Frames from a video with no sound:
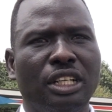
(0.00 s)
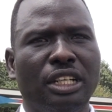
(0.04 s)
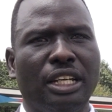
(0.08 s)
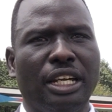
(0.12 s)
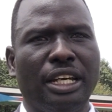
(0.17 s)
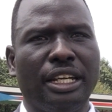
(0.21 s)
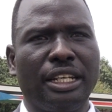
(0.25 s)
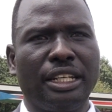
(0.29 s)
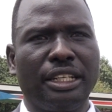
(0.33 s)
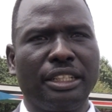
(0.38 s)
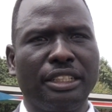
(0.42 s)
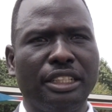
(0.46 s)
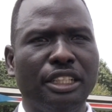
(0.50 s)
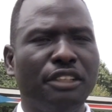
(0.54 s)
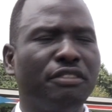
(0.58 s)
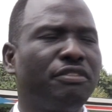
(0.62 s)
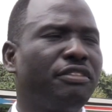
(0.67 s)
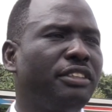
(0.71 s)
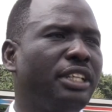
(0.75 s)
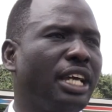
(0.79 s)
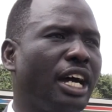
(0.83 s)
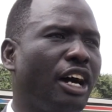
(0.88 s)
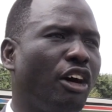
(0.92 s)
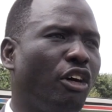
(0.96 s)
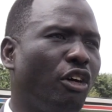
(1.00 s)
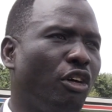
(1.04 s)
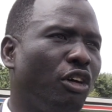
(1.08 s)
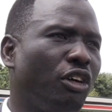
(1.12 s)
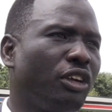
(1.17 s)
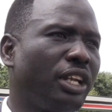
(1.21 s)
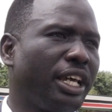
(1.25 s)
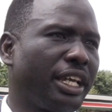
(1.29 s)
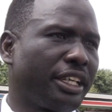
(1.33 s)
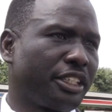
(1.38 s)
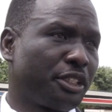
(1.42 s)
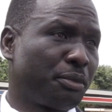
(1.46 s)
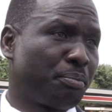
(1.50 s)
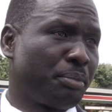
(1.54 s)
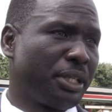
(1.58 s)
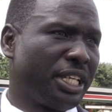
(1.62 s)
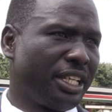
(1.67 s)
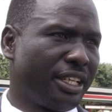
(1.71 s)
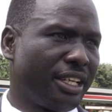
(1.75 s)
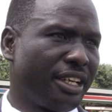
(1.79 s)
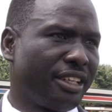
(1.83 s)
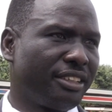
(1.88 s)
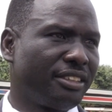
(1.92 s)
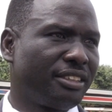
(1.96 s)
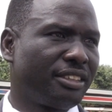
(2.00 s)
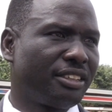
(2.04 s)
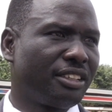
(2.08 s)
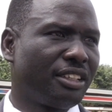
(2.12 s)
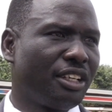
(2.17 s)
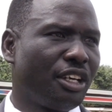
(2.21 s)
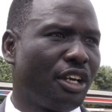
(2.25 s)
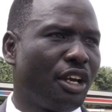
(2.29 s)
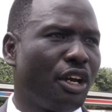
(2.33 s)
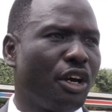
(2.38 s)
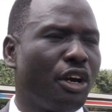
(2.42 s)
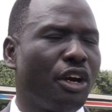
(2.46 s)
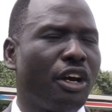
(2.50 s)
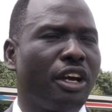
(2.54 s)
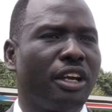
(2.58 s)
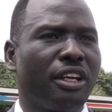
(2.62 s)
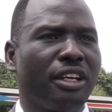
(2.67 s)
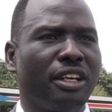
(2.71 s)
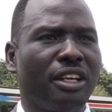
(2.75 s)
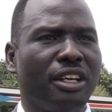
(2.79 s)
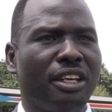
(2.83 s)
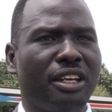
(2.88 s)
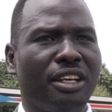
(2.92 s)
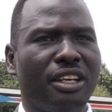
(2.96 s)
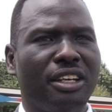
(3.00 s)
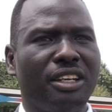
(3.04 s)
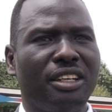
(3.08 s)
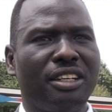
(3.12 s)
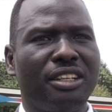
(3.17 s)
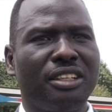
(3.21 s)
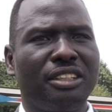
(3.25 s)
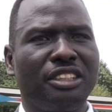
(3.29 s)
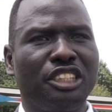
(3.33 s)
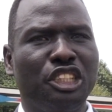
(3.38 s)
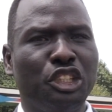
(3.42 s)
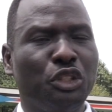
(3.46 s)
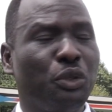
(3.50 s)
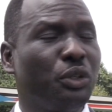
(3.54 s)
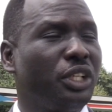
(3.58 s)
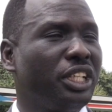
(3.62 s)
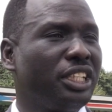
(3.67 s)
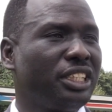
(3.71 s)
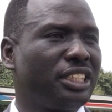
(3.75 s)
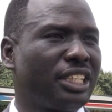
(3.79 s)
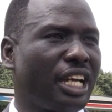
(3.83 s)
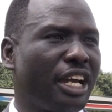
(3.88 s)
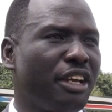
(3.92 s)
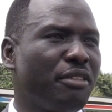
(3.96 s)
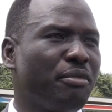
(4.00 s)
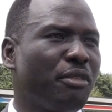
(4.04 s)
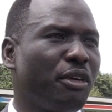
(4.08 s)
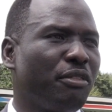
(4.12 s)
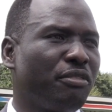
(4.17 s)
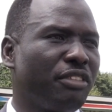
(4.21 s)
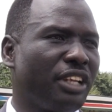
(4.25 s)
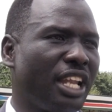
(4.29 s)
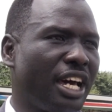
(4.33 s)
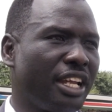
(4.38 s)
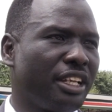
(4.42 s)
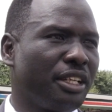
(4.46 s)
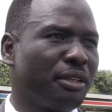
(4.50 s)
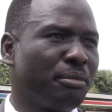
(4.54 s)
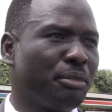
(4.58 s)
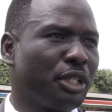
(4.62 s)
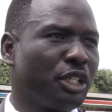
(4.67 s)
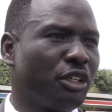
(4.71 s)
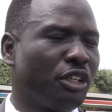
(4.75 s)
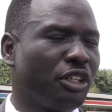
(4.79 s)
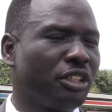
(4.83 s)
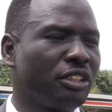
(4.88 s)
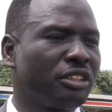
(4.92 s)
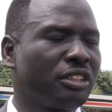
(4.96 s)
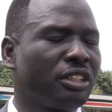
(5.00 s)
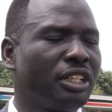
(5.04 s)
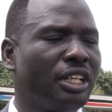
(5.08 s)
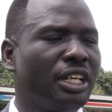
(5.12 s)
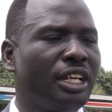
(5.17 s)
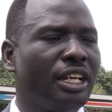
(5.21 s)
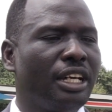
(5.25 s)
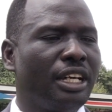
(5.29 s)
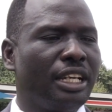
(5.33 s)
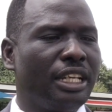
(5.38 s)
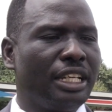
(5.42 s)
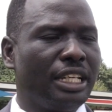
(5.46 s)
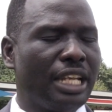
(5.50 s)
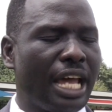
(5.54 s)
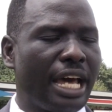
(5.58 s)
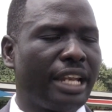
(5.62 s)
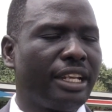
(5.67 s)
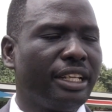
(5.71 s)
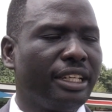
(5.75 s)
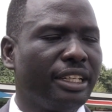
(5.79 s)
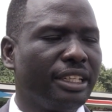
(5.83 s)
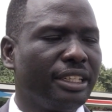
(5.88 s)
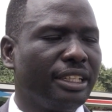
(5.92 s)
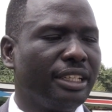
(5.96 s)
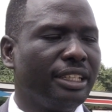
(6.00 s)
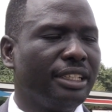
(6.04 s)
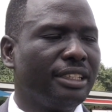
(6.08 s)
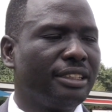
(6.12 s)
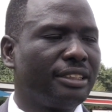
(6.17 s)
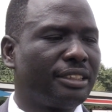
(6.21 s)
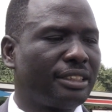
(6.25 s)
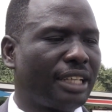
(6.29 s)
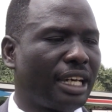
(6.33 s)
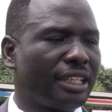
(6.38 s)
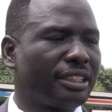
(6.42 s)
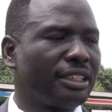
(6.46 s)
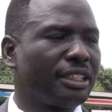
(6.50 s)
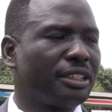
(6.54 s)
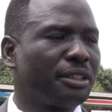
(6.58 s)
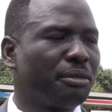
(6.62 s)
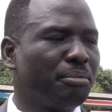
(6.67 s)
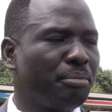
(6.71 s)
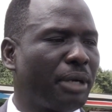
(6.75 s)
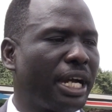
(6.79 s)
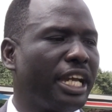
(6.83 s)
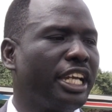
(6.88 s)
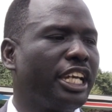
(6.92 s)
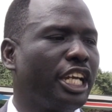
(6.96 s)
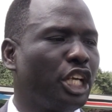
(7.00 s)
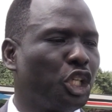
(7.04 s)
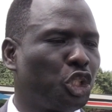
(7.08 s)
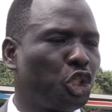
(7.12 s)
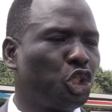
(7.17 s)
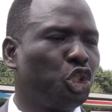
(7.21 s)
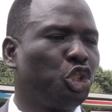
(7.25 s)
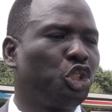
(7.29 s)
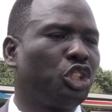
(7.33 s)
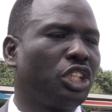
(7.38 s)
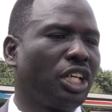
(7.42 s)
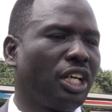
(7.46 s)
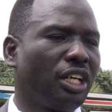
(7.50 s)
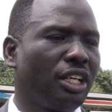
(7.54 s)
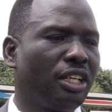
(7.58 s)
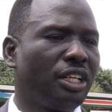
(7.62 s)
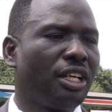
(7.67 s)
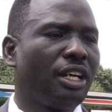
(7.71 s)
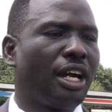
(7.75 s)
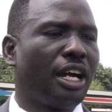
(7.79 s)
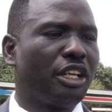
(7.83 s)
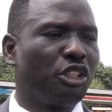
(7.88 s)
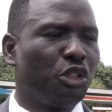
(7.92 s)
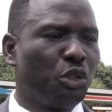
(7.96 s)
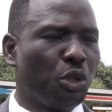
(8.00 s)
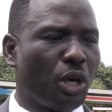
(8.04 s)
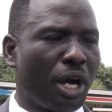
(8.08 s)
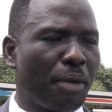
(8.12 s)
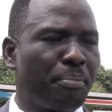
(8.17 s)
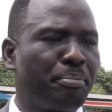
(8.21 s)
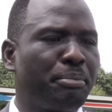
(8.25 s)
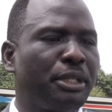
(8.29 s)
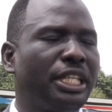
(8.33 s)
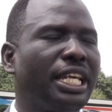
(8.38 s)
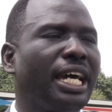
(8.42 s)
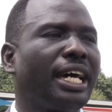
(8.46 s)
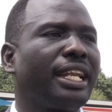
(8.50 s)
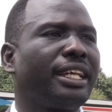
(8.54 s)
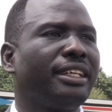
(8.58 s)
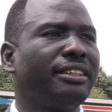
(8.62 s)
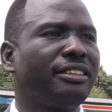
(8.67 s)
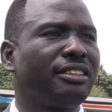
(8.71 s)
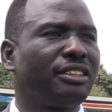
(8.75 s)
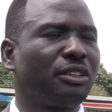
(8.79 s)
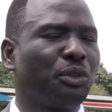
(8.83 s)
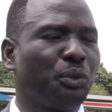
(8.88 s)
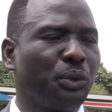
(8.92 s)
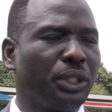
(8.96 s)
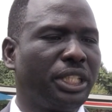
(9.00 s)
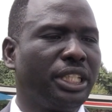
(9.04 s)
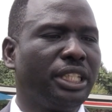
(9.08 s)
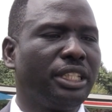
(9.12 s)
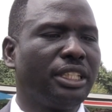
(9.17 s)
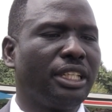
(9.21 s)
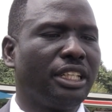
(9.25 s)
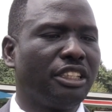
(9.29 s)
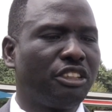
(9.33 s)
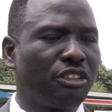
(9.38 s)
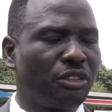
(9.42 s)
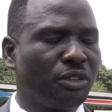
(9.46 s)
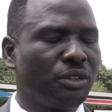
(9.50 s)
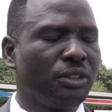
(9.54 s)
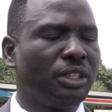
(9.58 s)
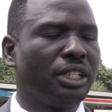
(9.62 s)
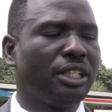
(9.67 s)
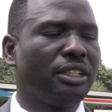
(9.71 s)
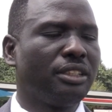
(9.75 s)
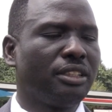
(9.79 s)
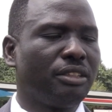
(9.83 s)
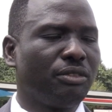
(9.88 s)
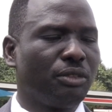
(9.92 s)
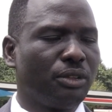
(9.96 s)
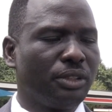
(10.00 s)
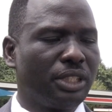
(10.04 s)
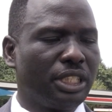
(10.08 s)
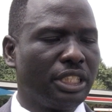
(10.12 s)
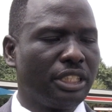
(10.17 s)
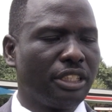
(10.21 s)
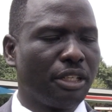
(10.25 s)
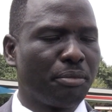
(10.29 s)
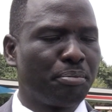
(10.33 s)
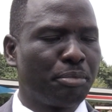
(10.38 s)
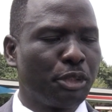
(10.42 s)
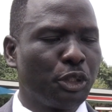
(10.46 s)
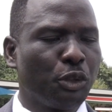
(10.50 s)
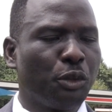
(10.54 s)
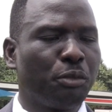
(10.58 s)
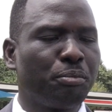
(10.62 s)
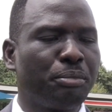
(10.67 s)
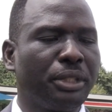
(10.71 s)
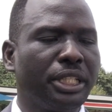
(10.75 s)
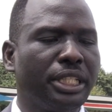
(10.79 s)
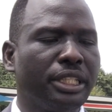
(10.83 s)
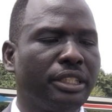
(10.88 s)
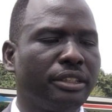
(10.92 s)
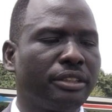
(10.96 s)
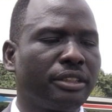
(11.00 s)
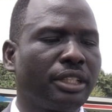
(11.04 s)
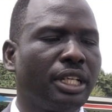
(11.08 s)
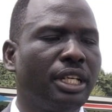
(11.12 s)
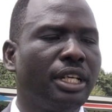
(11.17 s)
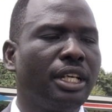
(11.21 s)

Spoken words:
and give their own experience during time of learning, because learning is started by a teacher. Your appearance within the student, within the pupils,